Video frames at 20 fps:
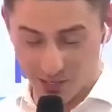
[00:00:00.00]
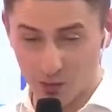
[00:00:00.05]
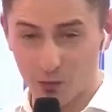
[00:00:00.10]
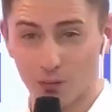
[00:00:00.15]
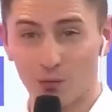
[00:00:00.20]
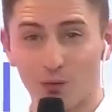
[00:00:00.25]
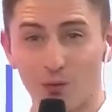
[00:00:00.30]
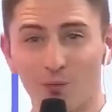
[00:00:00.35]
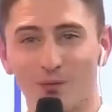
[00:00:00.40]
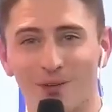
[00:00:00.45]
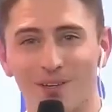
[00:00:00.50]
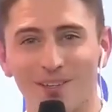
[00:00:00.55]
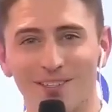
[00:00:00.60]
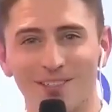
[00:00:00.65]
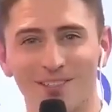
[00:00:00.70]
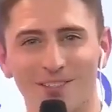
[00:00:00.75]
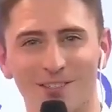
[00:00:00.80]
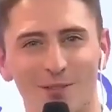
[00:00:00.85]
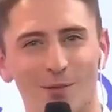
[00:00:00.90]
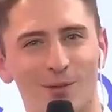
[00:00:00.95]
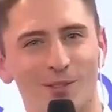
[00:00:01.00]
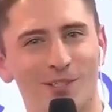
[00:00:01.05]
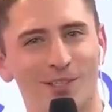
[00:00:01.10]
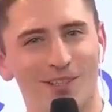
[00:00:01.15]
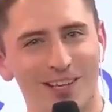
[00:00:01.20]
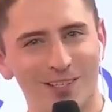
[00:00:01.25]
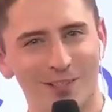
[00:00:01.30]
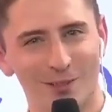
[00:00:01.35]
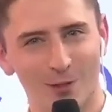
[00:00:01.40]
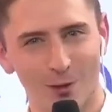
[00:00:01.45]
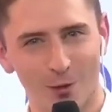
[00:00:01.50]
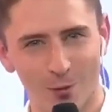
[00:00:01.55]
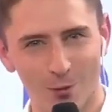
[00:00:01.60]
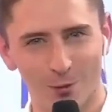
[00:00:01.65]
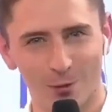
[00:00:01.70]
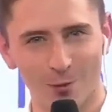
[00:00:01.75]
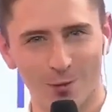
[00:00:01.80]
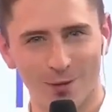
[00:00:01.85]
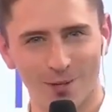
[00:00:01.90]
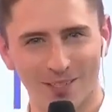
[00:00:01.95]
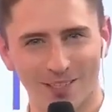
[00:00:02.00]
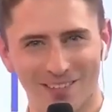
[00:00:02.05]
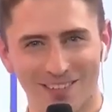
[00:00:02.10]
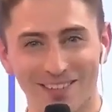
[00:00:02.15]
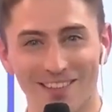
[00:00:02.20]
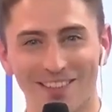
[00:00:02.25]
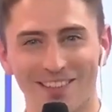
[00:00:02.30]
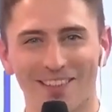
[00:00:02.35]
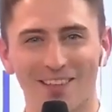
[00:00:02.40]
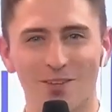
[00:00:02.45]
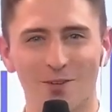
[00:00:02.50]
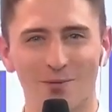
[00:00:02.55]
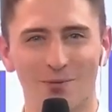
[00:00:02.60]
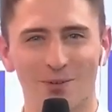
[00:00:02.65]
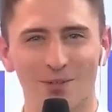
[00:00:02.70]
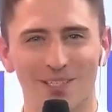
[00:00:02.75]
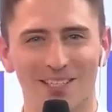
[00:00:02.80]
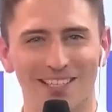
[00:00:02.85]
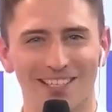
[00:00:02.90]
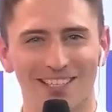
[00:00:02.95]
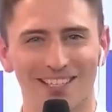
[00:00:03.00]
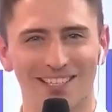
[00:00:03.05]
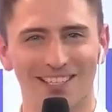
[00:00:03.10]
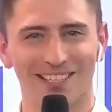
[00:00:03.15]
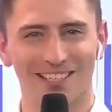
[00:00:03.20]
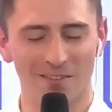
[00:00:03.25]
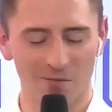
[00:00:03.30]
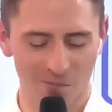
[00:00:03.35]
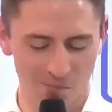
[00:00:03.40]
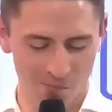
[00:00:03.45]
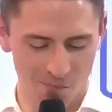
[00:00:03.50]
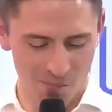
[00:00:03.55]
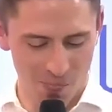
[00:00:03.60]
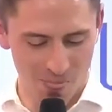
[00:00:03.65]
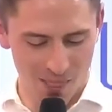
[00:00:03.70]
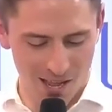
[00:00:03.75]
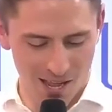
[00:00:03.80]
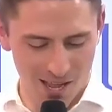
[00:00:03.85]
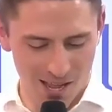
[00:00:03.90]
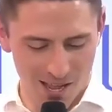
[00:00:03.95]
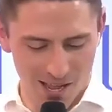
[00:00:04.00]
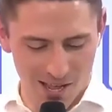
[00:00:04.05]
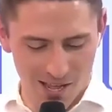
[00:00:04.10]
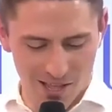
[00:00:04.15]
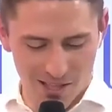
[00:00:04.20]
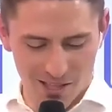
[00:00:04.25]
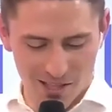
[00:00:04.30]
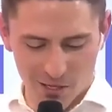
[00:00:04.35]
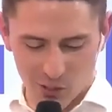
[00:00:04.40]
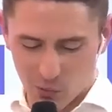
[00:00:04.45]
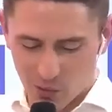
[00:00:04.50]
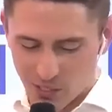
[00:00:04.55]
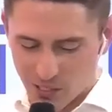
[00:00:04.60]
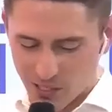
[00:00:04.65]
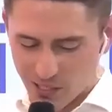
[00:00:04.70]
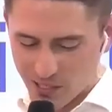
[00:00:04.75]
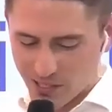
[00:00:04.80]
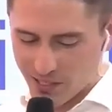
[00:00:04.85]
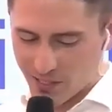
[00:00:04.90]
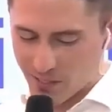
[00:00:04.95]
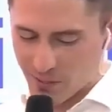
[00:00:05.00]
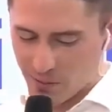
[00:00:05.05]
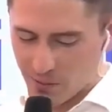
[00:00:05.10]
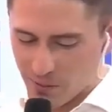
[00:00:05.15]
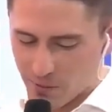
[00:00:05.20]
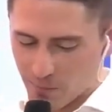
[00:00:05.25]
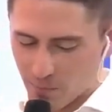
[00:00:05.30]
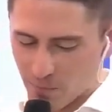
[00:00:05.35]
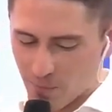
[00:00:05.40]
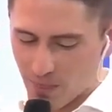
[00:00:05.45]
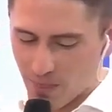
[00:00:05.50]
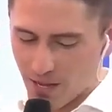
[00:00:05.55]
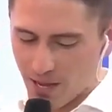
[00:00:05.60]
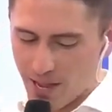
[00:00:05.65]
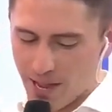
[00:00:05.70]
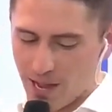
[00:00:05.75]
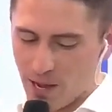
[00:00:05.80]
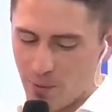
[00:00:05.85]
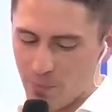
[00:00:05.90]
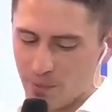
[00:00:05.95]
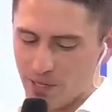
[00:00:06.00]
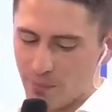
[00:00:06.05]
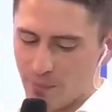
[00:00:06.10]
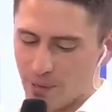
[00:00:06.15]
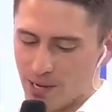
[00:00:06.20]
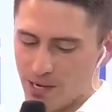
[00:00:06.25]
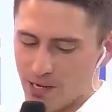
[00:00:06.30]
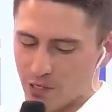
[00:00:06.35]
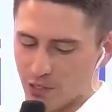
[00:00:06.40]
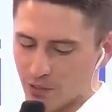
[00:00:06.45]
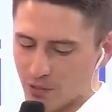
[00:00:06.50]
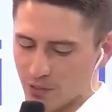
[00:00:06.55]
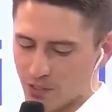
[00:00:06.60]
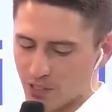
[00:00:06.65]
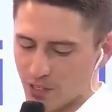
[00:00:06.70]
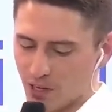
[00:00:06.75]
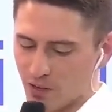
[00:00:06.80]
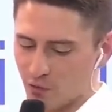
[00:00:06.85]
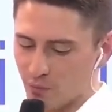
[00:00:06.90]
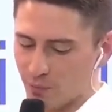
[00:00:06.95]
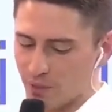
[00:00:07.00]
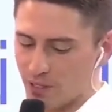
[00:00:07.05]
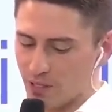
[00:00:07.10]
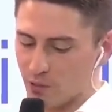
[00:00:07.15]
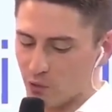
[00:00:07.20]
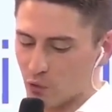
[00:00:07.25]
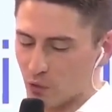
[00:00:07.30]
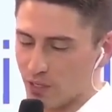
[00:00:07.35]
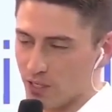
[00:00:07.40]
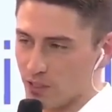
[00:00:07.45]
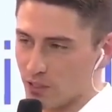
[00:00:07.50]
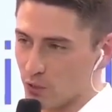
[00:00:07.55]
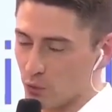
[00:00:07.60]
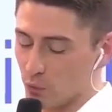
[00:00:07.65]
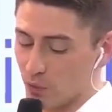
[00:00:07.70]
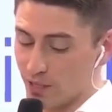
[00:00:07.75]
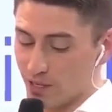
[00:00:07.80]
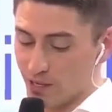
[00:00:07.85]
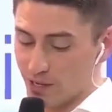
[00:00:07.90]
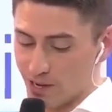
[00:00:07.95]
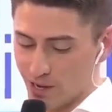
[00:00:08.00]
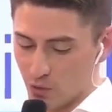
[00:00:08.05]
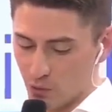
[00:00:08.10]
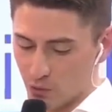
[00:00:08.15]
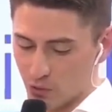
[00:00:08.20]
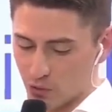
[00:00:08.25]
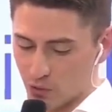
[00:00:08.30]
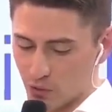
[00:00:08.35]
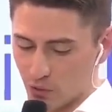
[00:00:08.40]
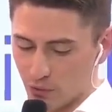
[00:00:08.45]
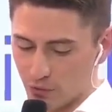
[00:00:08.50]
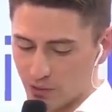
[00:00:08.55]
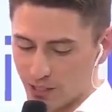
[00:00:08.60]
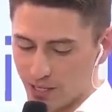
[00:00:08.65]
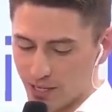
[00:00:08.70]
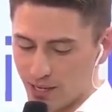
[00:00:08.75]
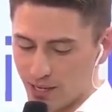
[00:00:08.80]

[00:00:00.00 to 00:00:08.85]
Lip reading: is from France, so it's a nice local question. Thank you for sending it in. This question is, how many patients have been treated with NanoSoft